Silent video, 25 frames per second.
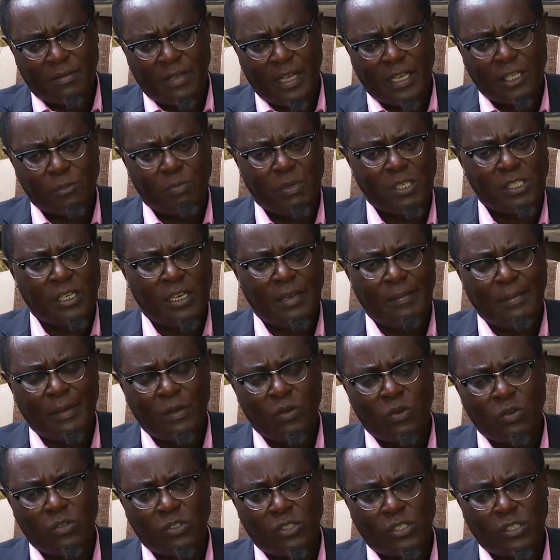Especially
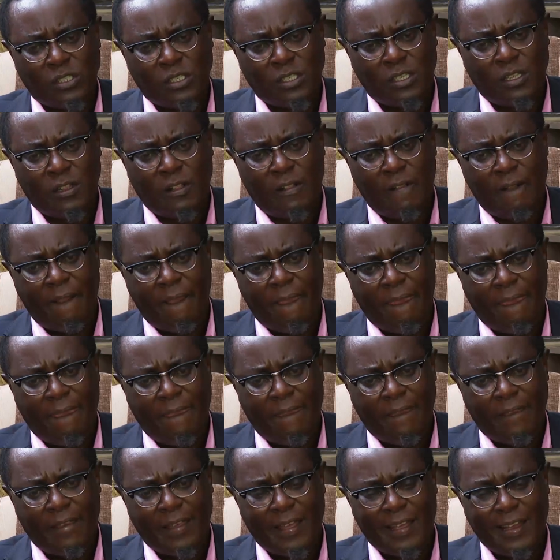because,
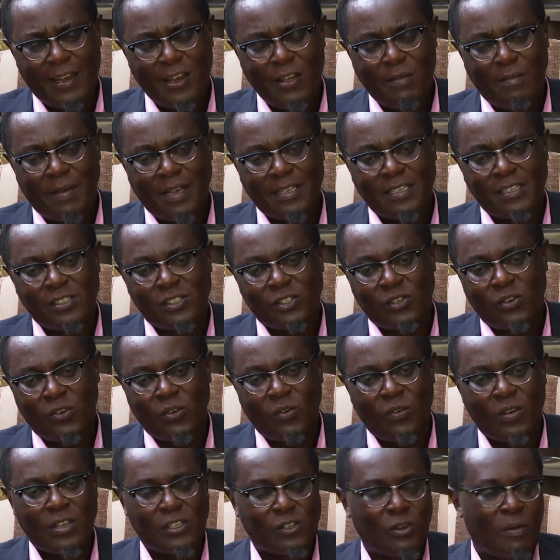can you imagine
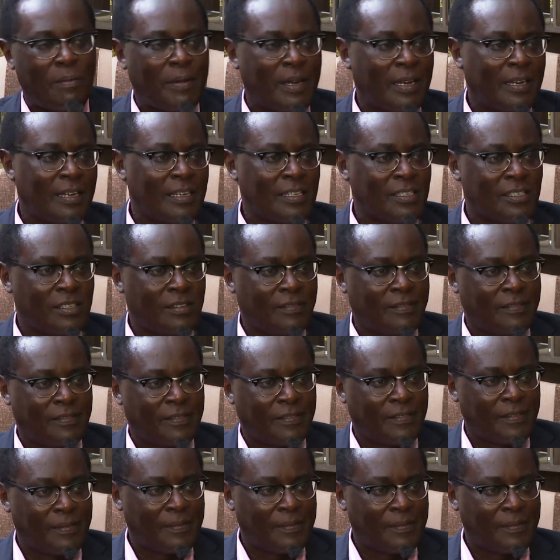Sonko as commander-in-chief?